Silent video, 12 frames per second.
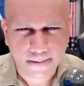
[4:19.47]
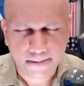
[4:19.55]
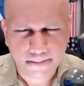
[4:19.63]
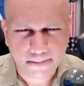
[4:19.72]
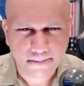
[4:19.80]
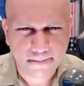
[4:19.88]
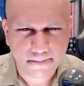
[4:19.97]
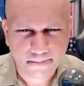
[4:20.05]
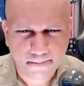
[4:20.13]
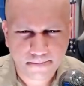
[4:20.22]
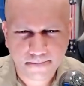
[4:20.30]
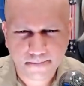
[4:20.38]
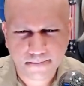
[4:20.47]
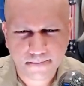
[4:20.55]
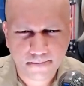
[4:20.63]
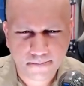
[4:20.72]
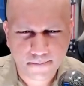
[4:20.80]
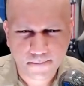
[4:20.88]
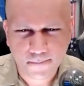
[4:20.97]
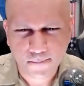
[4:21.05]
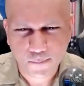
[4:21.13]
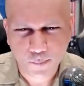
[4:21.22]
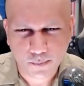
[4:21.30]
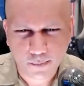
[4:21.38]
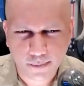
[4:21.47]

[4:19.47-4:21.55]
(not speaking)